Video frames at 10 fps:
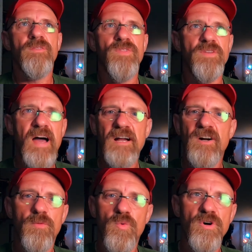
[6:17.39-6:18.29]
The
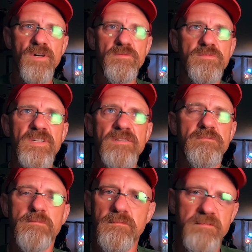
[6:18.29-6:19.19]
Nikon One
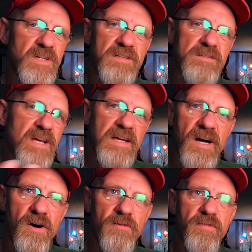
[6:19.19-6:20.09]
didn't take
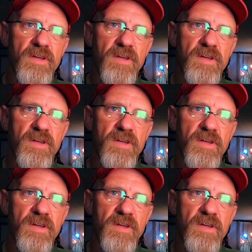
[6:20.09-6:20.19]
off.